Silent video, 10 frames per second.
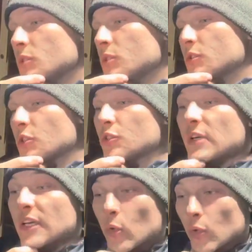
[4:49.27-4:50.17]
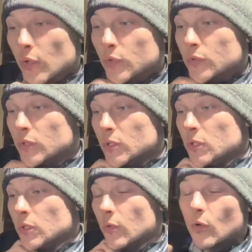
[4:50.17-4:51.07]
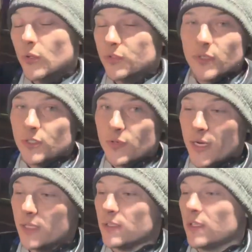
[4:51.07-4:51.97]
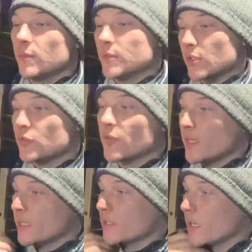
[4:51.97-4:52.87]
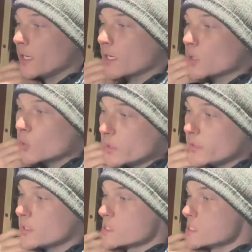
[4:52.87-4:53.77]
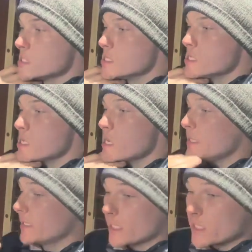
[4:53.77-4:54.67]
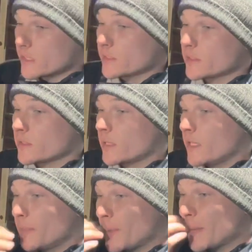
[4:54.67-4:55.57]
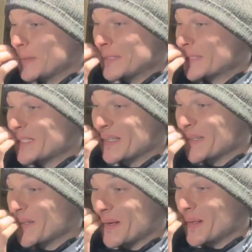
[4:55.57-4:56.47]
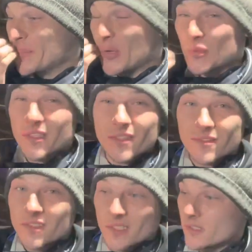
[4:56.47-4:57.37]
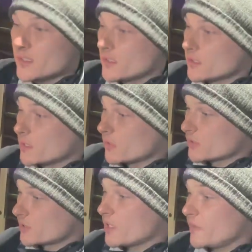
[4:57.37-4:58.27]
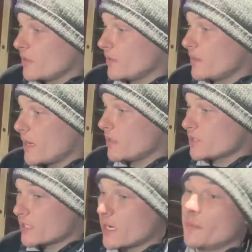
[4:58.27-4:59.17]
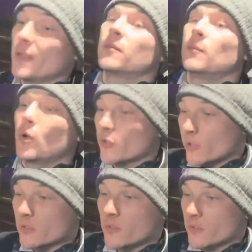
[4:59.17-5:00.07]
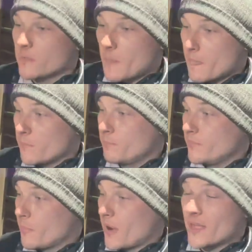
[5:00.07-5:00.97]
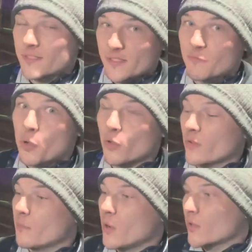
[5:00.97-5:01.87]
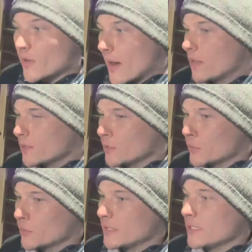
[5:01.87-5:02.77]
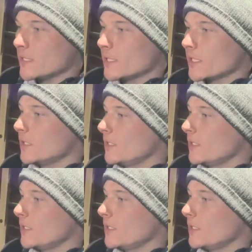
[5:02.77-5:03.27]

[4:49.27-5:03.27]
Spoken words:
Start draining oils. Well, the oil is already drained. Start draining coolant, anything else, and probably just start unbolting little stuff here and there just to kind of make the motor the process of pulling the motor out a little easier